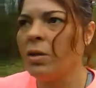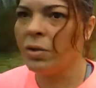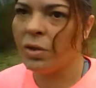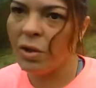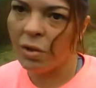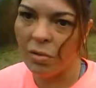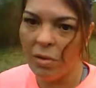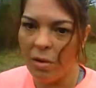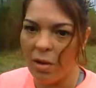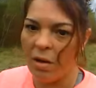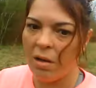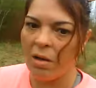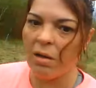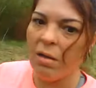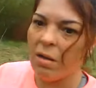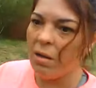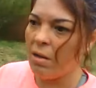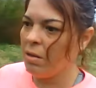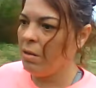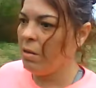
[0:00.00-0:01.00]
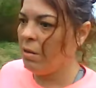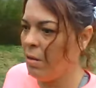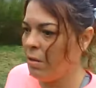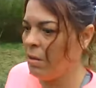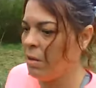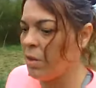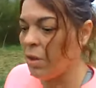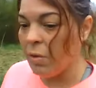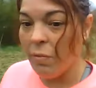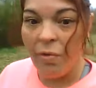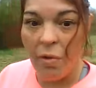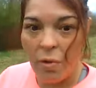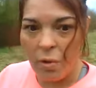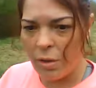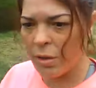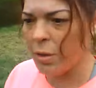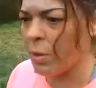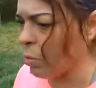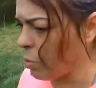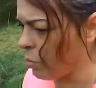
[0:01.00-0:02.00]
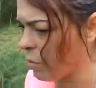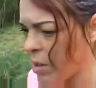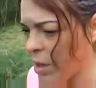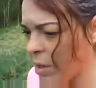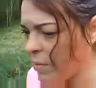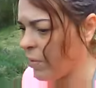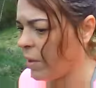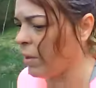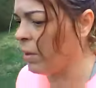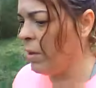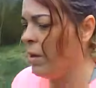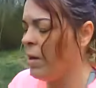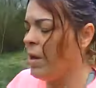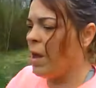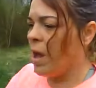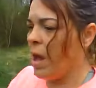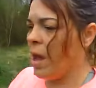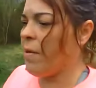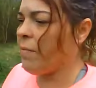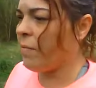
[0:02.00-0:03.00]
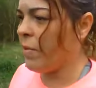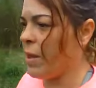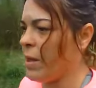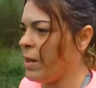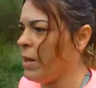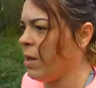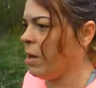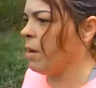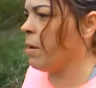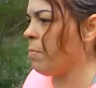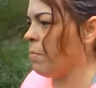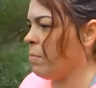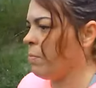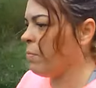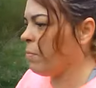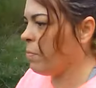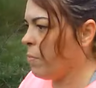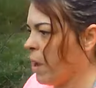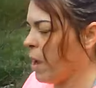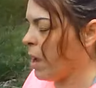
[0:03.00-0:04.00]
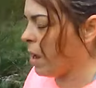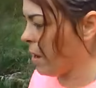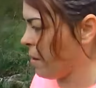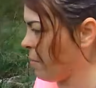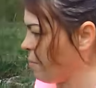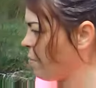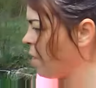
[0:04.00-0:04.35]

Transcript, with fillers: Two-third, two-fourths, whatever, of the um,